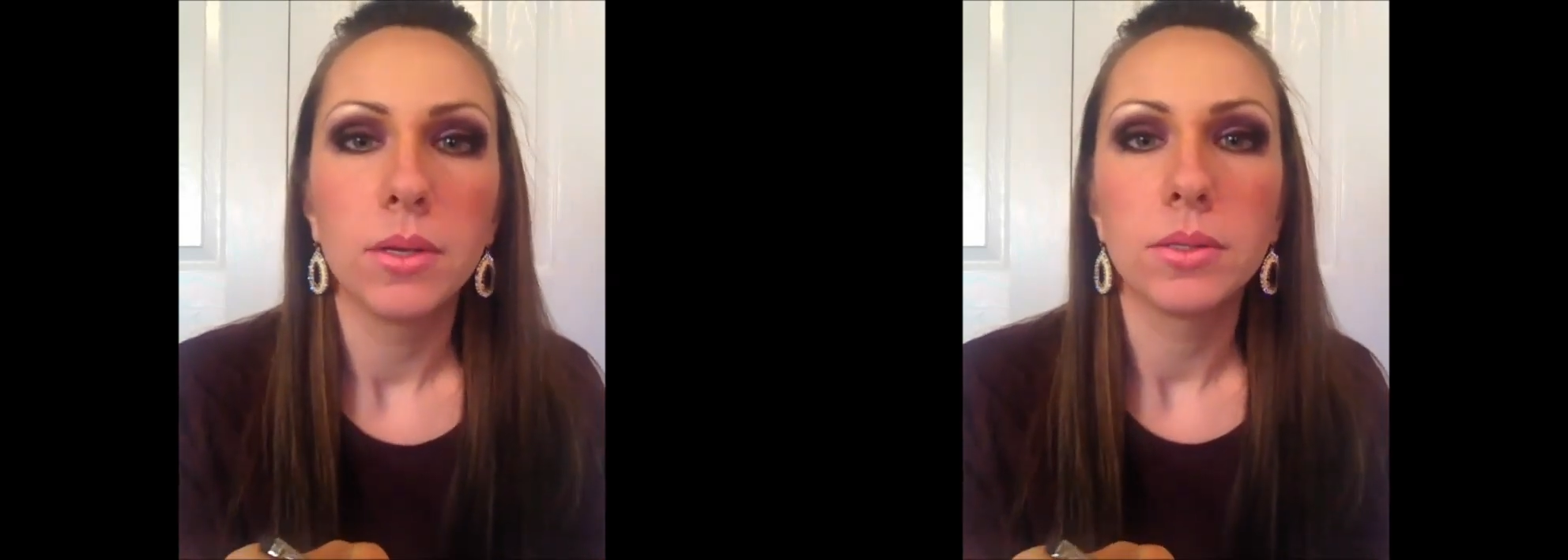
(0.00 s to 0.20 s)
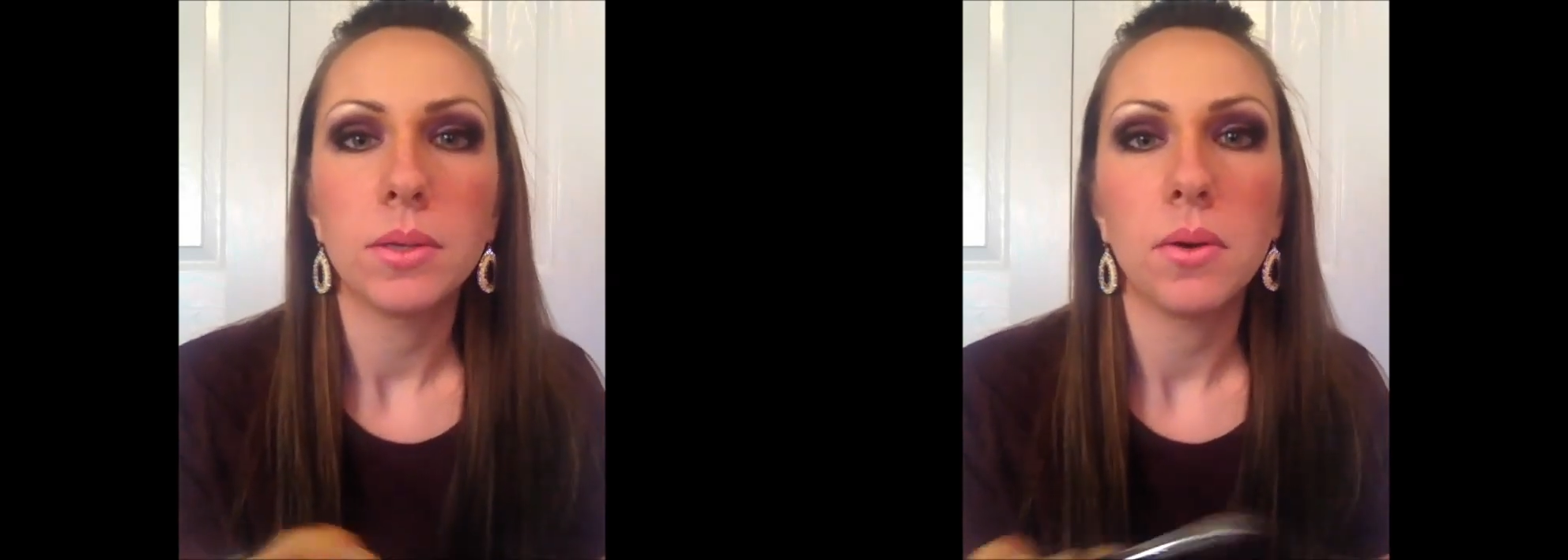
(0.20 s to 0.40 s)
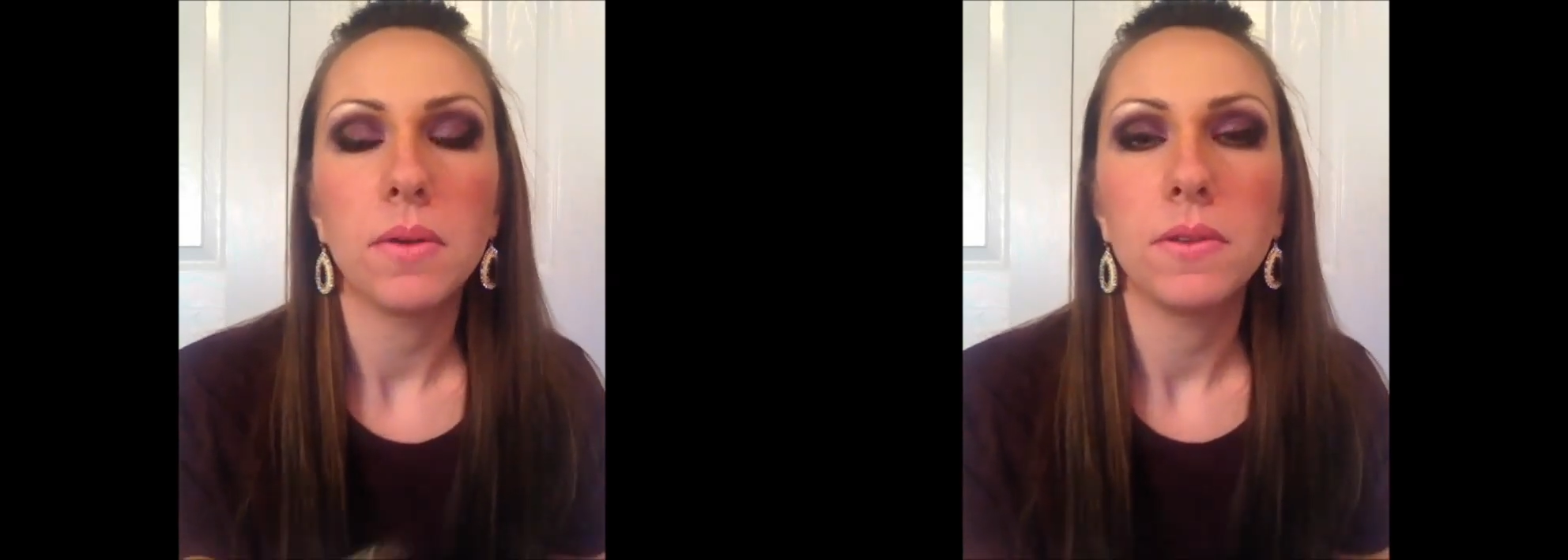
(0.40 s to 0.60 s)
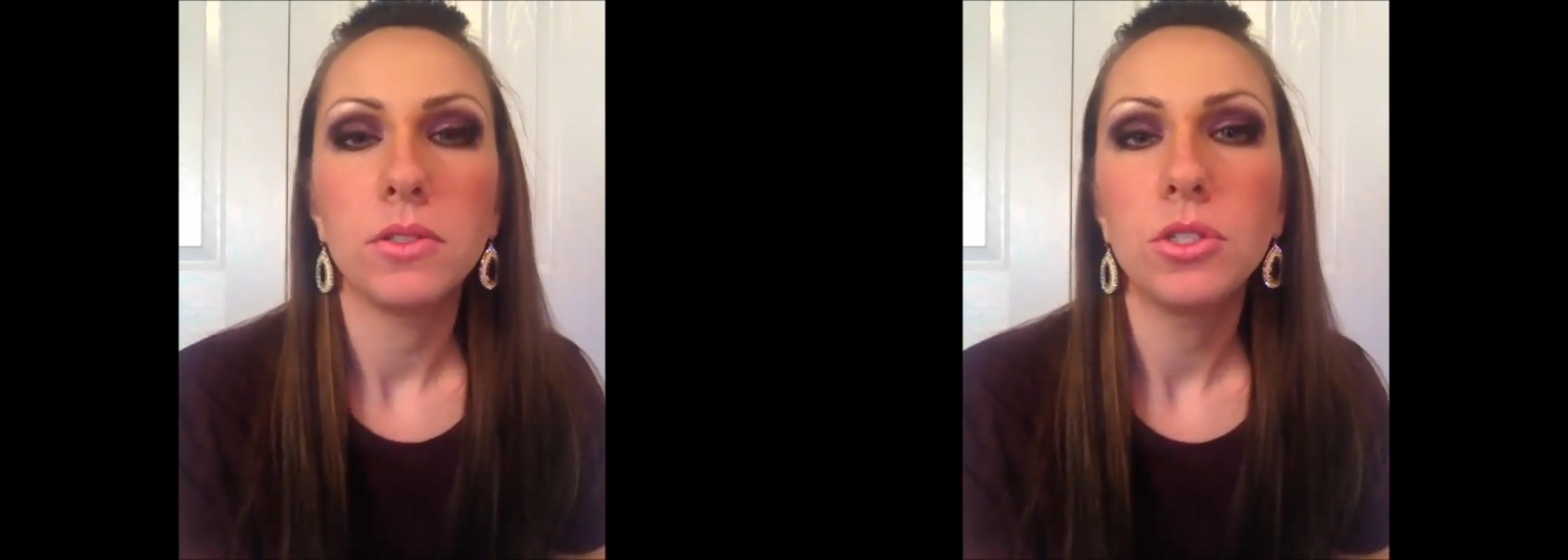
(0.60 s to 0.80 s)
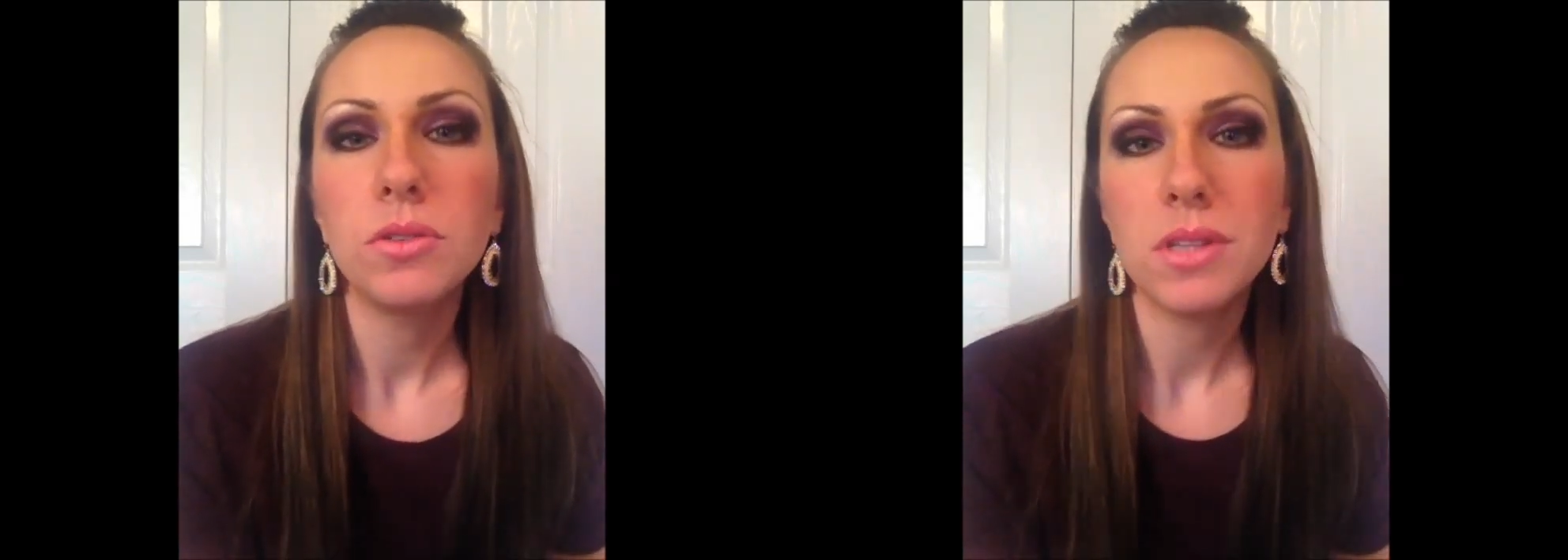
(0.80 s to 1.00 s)
So if you
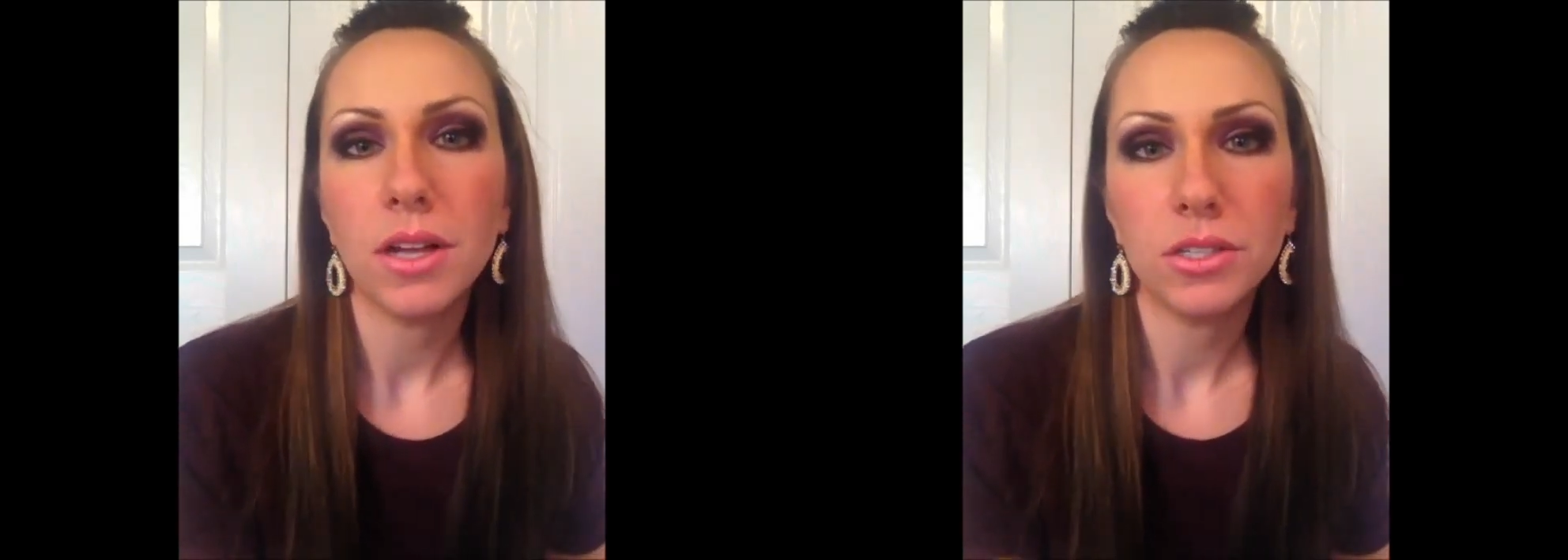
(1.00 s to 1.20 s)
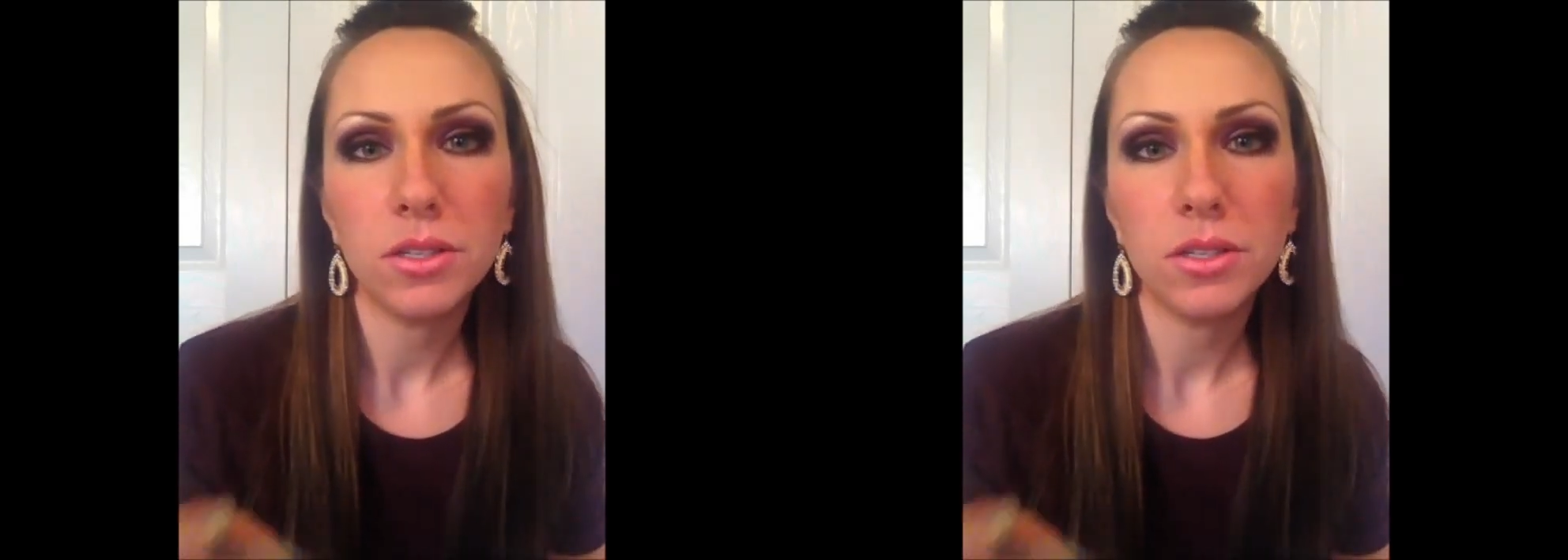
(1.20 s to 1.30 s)
choose not to